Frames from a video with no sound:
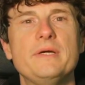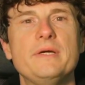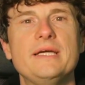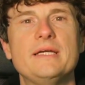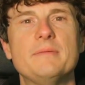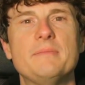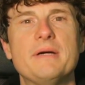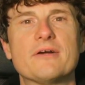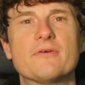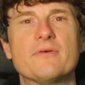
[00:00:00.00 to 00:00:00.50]

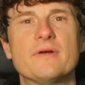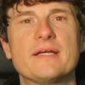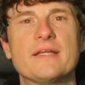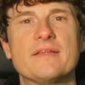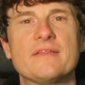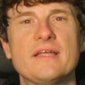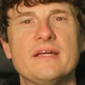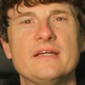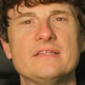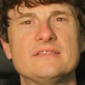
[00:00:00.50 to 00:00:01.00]
weird about
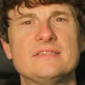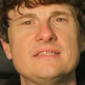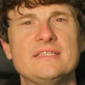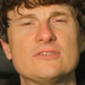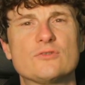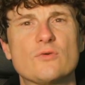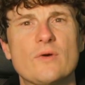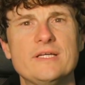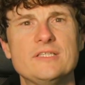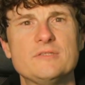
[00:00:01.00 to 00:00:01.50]
cricket that it's
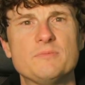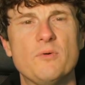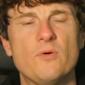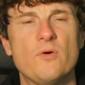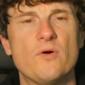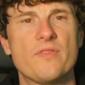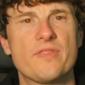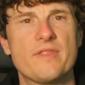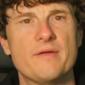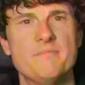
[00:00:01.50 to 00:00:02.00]
this great
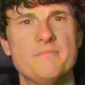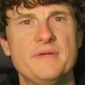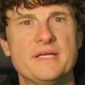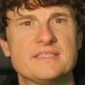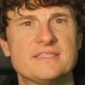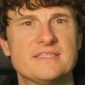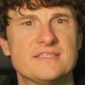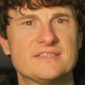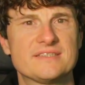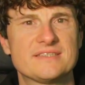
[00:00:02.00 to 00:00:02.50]
sport that
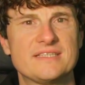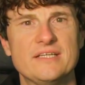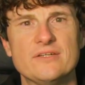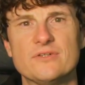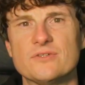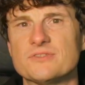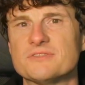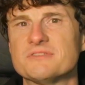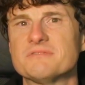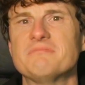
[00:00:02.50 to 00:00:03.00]
mixes
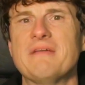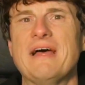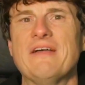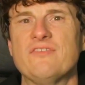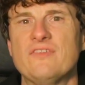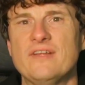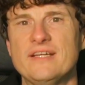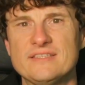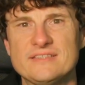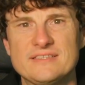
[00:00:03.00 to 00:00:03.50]
skills,
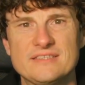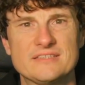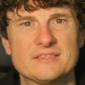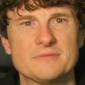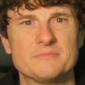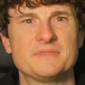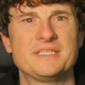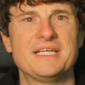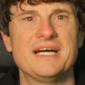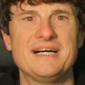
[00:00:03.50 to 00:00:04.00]

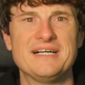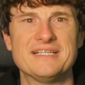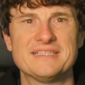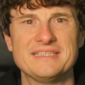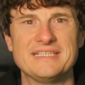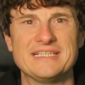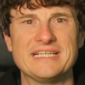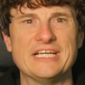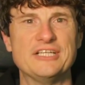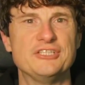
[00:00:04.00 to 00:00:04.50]
athleticism,
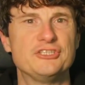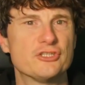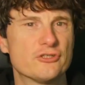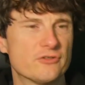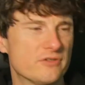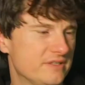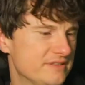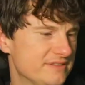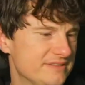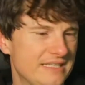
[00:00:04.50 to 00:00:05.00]
gardening,
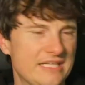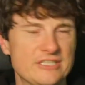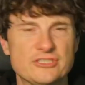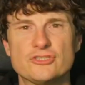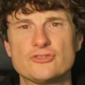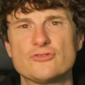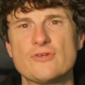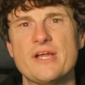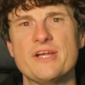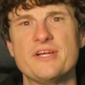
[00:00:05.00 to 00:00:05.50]
endurance, and
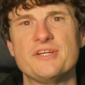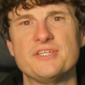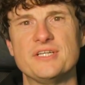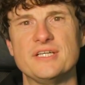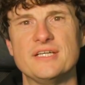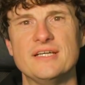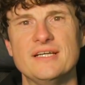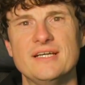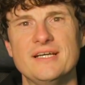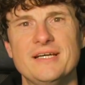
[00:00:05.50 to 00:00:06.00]

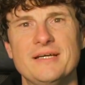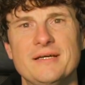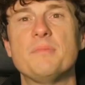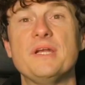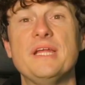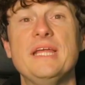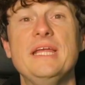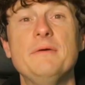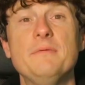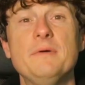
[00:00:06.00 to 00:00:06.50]
strategy.
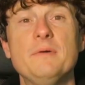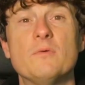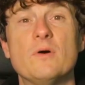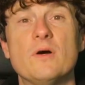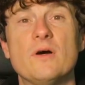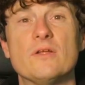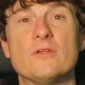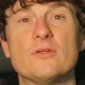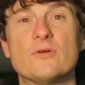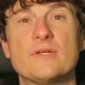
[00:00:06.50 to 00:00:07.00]
But here we
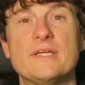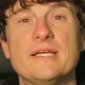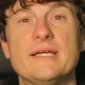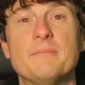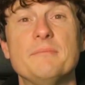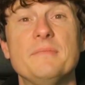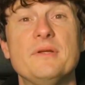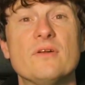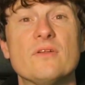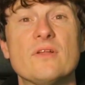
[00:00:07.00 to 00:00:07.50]
were looking
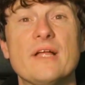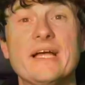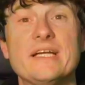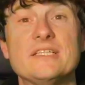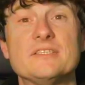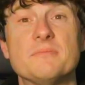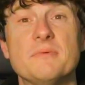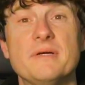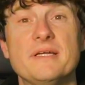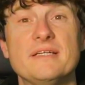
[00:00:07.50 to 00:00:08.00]
at
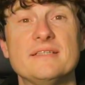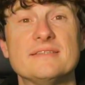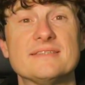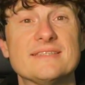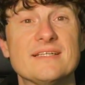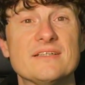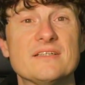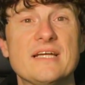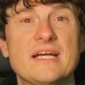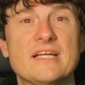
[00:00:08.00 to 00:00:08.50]
middle-aged men in
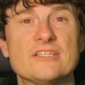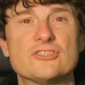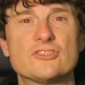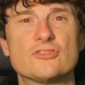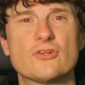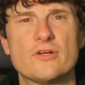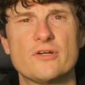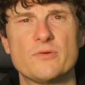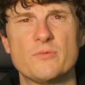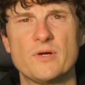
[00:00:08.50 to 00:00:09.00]
sun hats
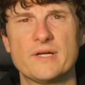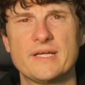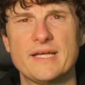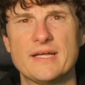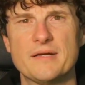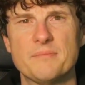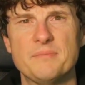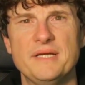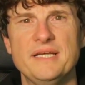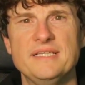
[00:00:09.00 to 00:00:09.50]
trying to work
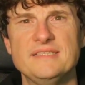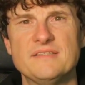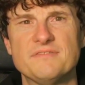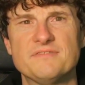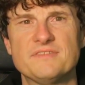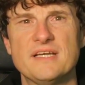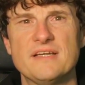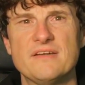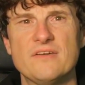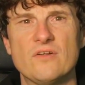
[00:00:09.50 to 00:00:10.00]
out a piece
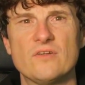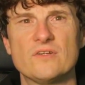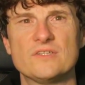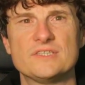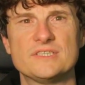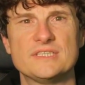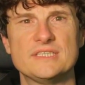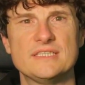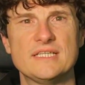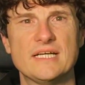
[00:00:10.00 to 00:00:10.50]
of
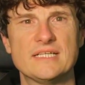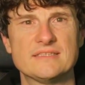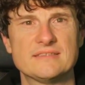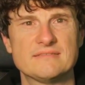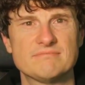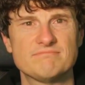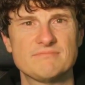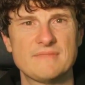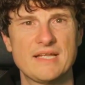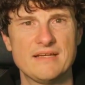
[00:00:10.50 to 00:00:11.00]
technology as
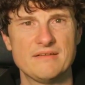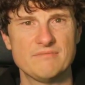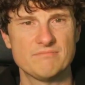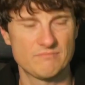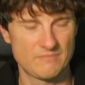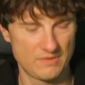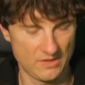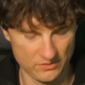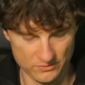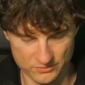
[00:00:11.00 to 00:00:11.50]
they
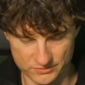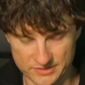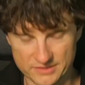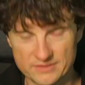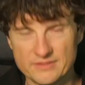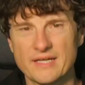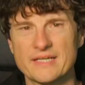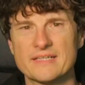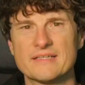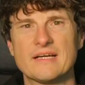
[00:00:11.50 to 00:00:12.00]
hold
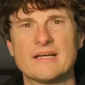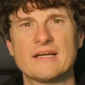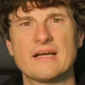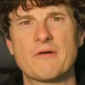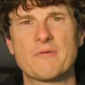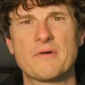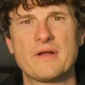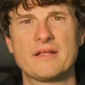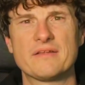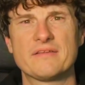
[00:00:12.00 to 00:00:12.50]
it like
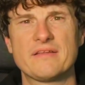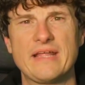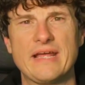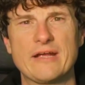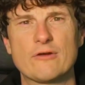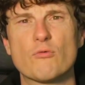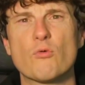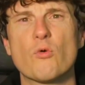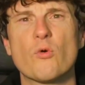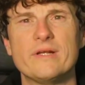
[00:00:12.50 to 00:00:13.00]
around their
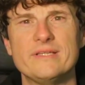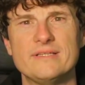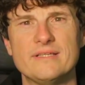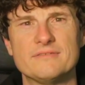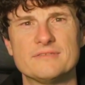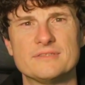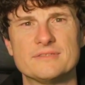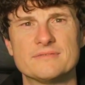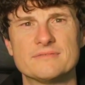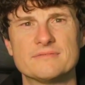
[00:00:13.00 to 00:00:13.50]
groin
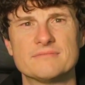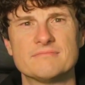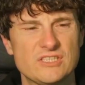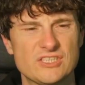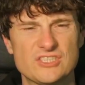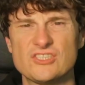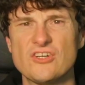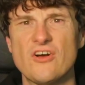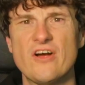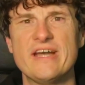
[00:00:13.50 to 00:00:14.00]
level,
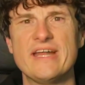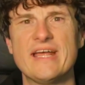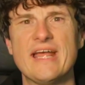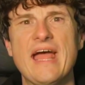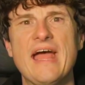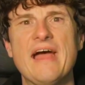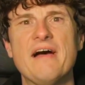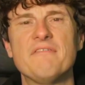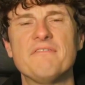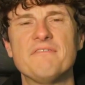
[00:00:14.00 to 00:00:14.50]

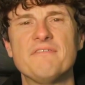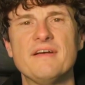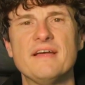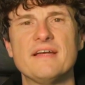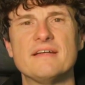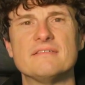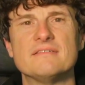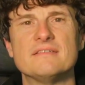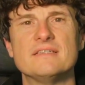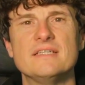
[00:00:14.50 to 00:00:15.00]
deciding our
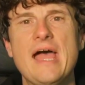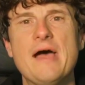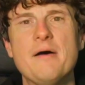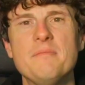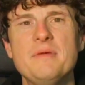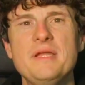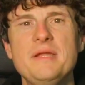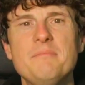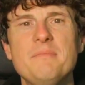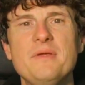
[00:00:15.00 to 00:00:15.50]
fate. How
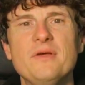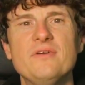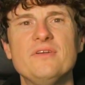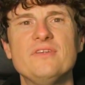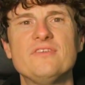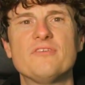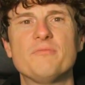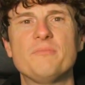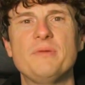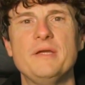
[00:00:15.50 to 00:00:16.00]
many
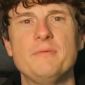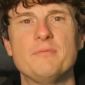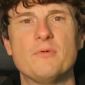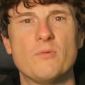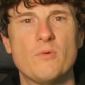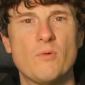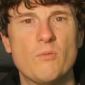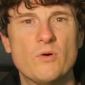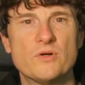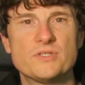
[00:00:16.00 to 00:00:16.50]
millions of
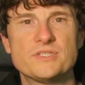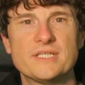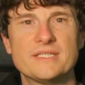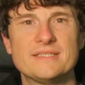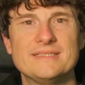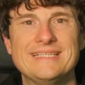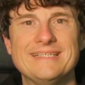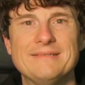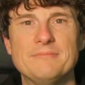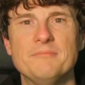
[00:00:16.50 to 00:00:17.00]
people were
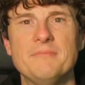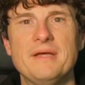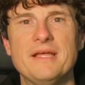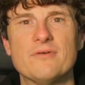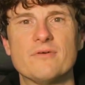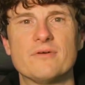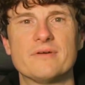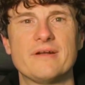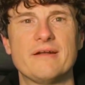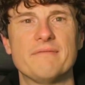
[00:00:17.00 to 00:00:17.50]
watching Nitin
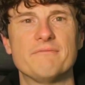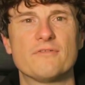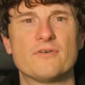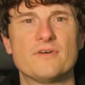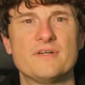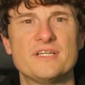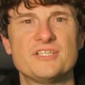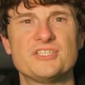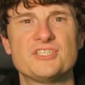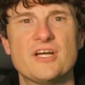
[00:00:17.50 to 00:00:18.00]
Menon and
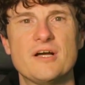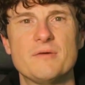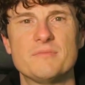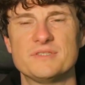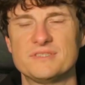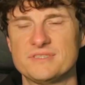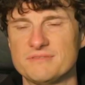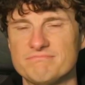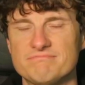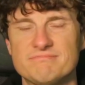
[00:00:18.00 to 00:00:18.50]
Virender
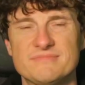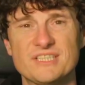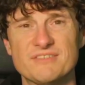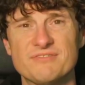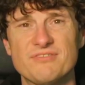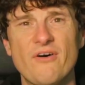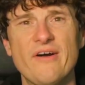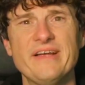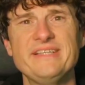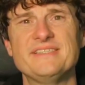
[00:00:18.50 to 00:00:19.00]
Sharma's
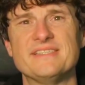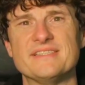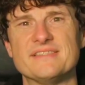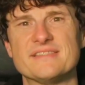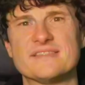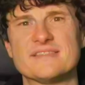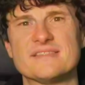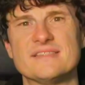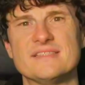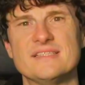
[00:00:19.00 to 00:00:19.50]

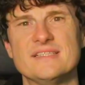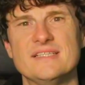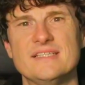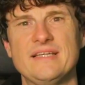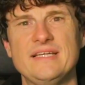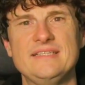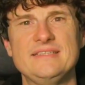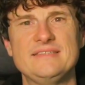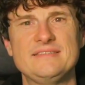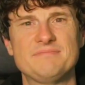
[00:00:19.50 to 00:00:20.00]
devices?
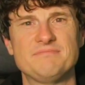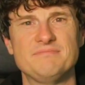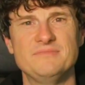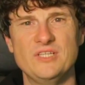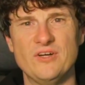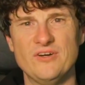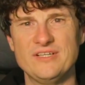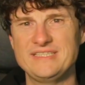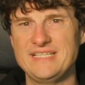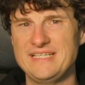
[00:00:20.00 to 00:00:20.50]
These
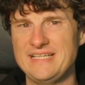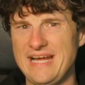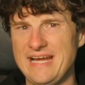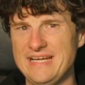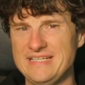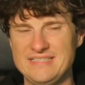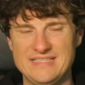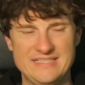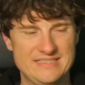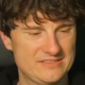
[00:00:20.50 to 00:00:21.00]

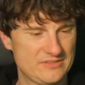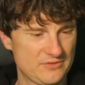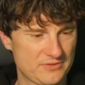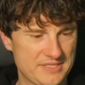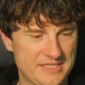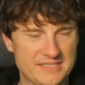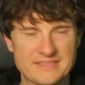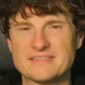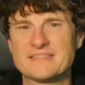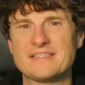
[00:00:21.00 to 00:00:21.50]
1980s
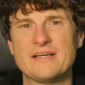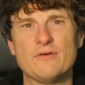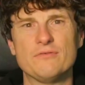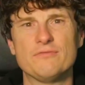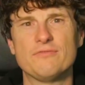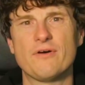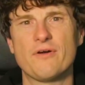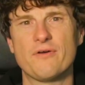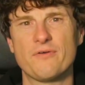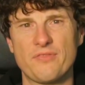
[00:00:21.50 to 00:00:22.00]
looking cell
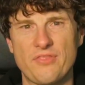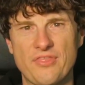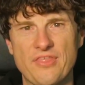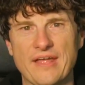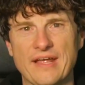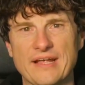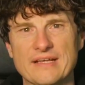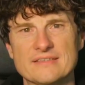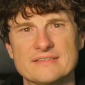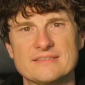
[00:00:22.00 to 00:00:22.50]
phone
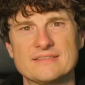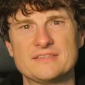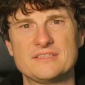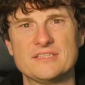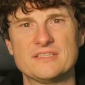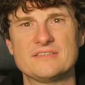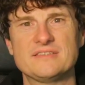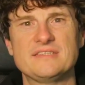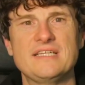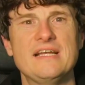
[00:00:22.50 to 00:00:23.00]
things
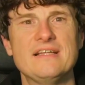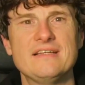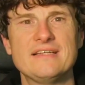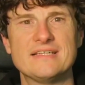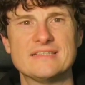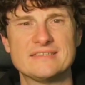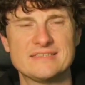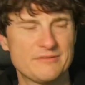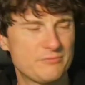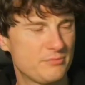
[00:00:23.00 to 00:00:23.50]
just
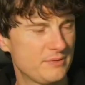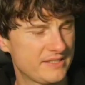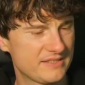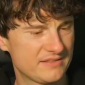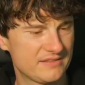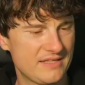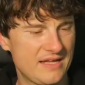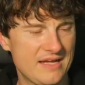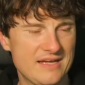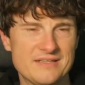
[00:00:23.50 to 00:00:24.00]
telling us if we
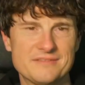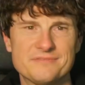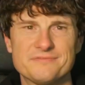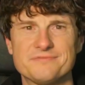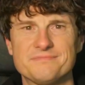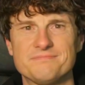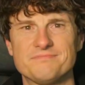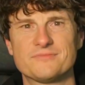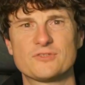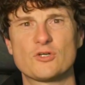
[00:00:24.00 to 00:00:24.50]
can
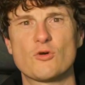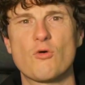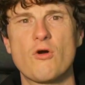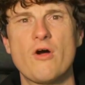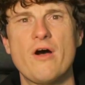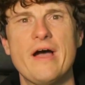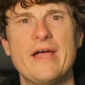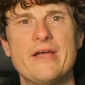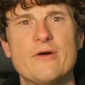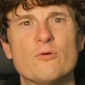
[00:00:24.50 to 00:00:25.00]
laugh,
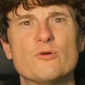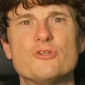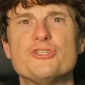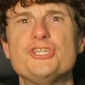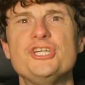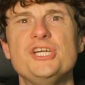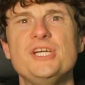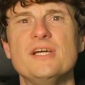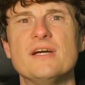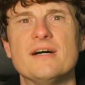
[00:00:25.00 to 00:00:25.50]
cry or
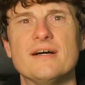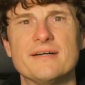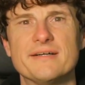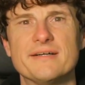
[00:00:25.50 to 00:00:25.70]
cheer.